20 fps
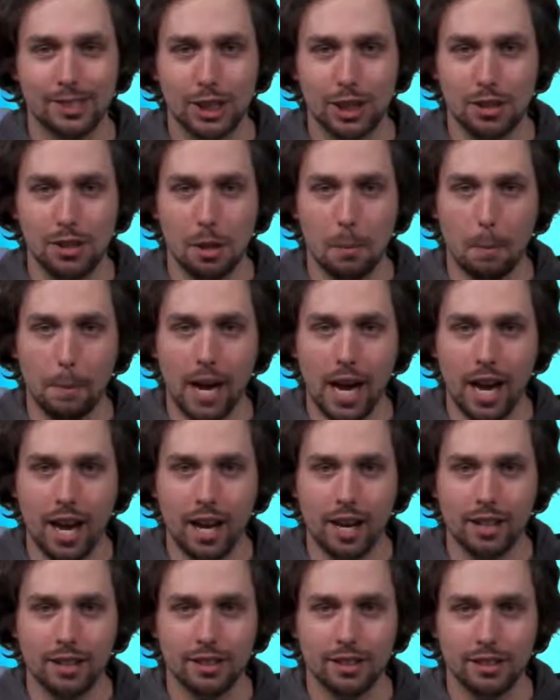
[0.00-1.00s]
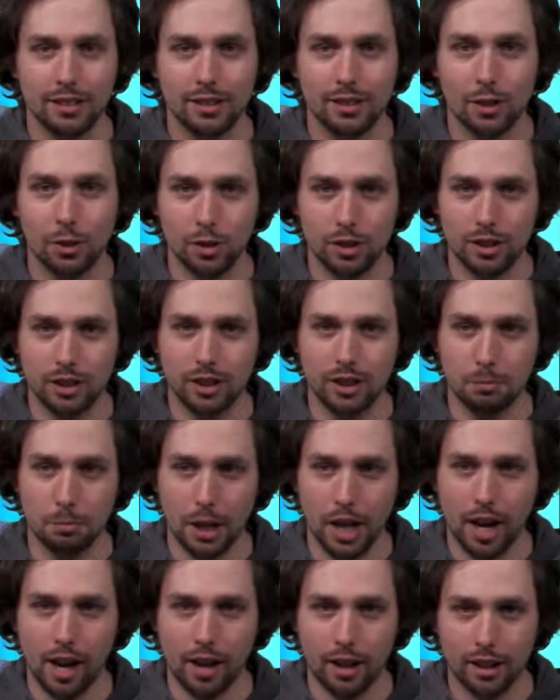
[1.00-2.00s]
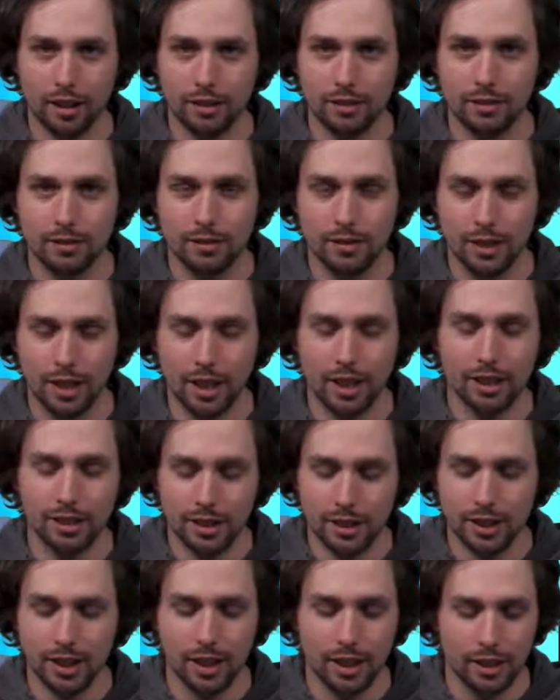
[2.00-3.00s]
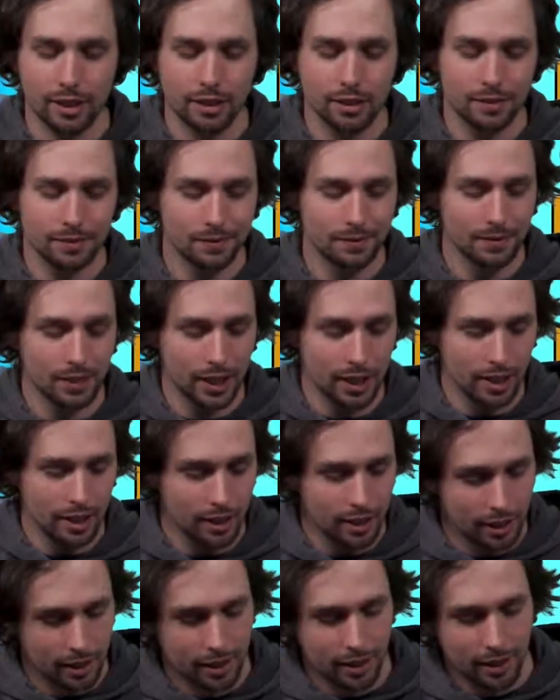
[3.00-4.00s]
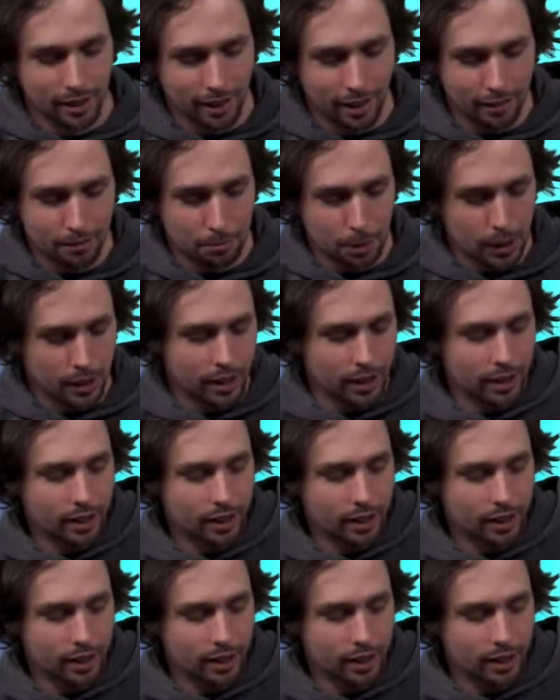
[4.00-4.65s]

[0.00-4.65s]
This is the man holding you back. I understand. I've been